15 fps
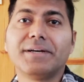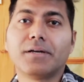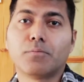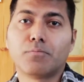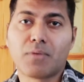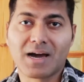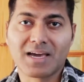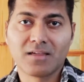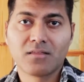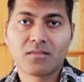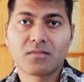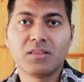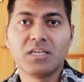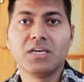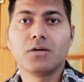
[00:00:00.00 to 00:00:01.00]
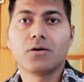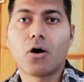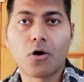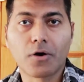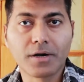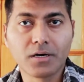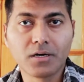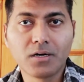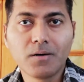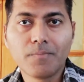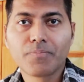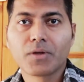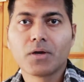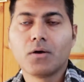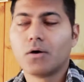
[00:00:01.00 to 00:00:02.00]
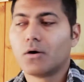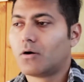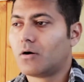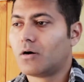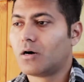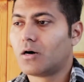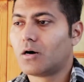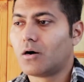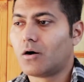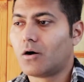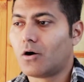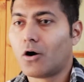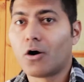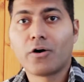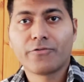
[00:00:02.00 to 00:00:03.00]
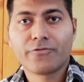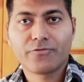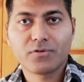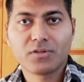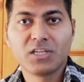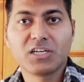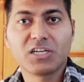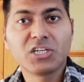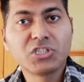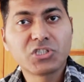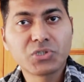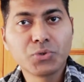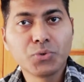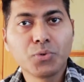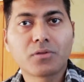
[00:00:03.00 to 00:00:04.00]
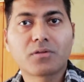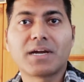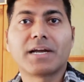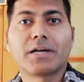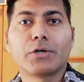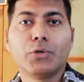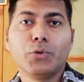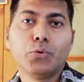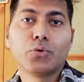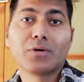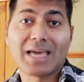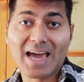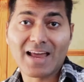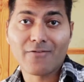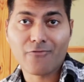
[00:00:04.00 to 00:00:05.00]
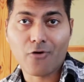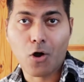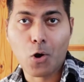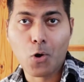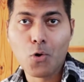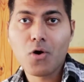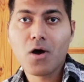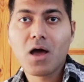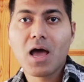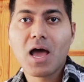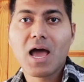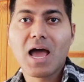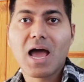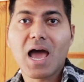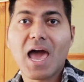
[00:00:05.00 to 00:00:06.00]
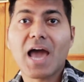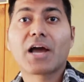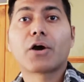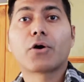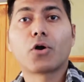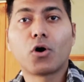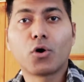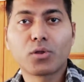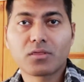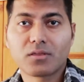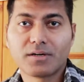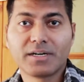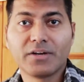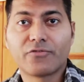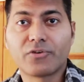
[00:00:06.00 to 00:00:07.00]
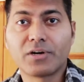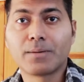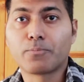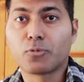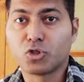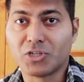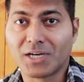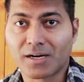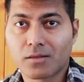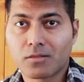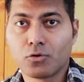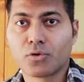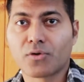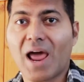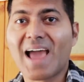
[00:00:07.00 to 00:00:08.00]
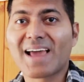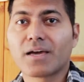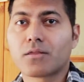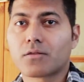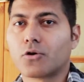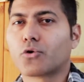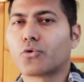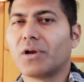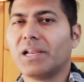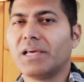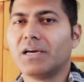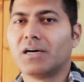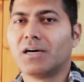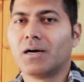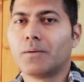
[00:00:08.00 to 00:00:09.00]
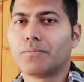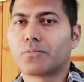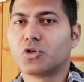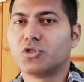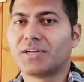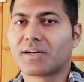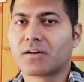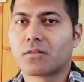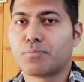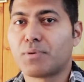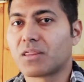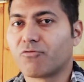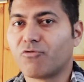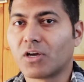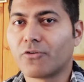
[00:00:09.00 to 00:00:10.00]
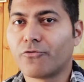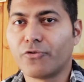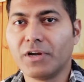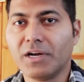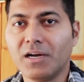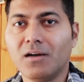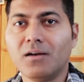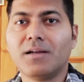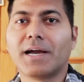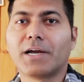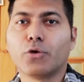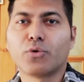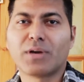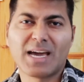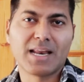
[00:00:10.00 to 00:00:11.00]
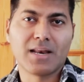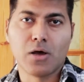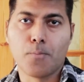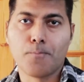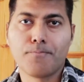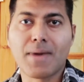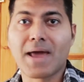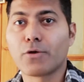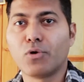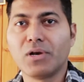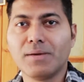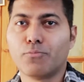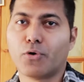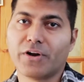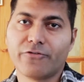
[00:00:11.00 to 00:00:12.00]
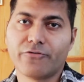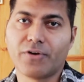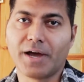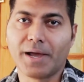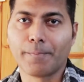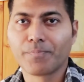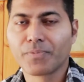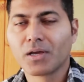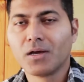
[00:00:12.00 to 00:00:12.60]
determines the order of the issues that you can follow across different projects. So rank is not really a project specific field that you can manually modify.